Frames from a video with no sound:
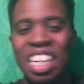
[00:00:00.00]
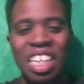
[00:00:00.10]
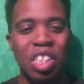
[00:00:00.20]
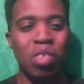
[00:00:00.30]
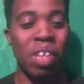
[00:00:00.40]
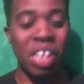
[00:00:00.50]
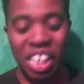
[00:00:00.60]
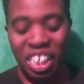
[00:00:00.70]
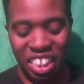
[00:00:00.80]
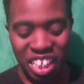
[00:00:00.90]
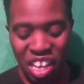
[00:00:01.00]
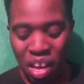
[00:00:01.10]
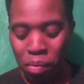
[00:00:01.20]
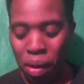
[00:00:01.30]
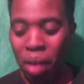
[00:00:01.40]
this is what it is.
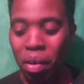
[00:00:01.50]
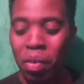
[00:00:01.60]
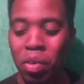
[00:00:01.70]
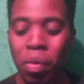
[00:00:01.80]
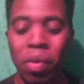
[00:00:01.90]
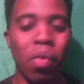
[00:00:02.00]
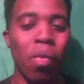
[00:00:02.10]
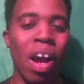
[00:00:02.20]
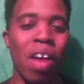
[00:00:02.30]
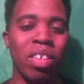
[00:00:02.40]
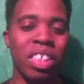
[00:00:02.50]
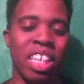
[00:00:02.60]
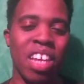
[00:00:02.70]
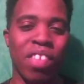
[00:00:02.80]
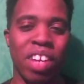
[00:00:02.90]
But I always wondered, why was
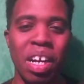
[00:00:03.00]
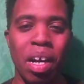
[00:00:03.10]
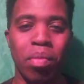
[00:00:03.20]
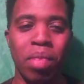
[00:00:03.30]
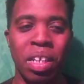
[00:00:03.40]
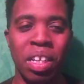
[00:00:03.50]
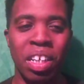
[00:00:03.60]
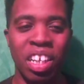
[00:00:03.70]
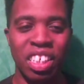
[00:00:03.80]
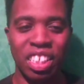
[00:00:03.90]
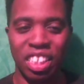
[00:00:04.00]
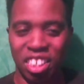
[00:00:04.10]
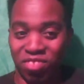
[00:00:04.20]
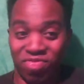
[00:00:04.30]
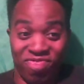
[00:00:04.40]
it never dubbed? It's just,